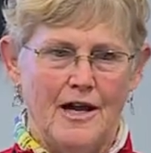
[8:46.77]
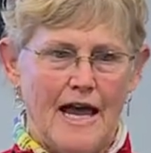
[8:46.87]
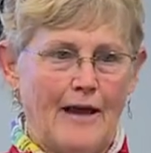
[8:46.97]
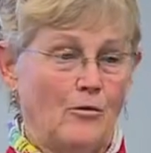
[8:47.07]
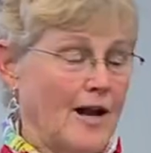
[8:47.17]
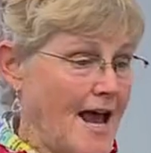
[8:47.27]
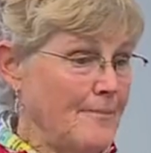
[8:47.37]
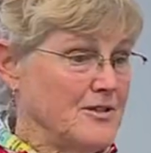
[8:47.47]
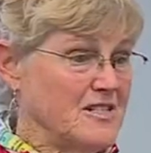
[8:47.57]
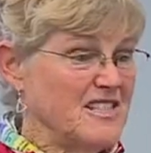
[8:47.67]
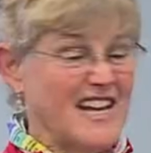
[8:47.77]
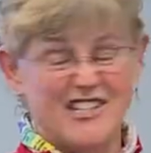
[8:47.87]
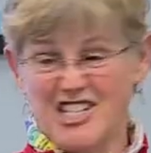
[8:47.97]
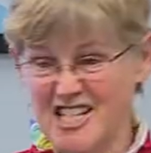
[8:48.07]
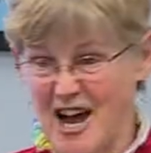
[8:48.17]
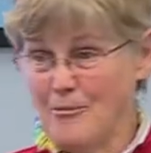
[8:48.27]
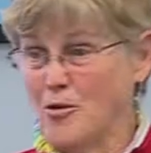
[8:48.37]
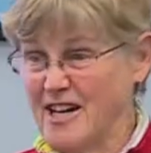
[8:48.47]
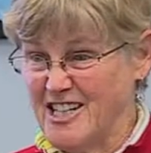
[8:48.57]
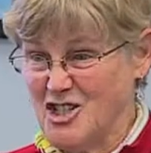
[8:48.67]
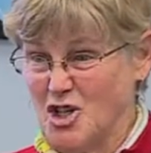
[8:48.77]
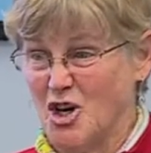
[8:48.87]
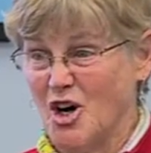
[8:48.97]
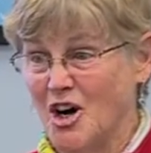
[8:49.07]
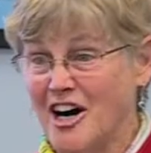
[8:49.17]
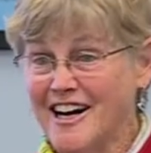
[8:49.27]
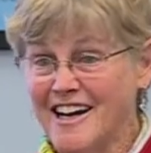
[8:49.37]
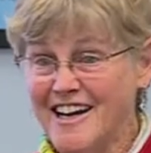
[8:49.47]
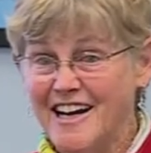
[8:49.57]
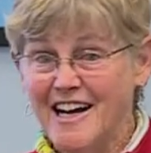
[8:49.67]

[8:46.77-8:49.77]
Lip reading: And what happens is I stop wanting to talk.